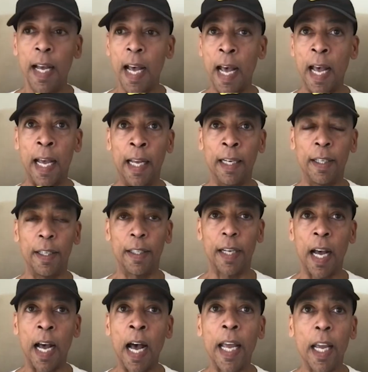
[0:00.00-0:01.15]
And
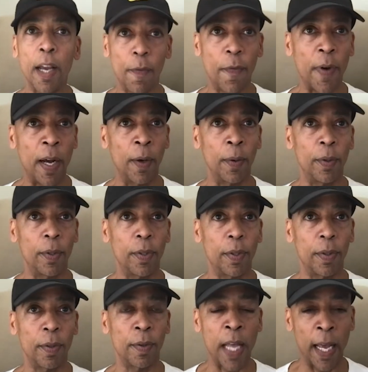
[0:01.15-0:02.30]
I have found
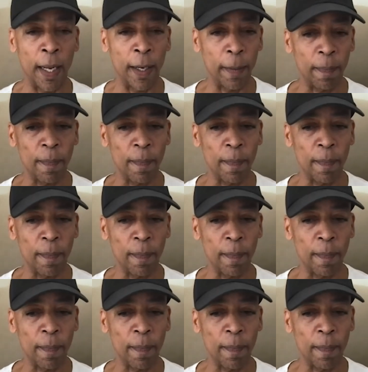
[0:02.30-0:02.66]
that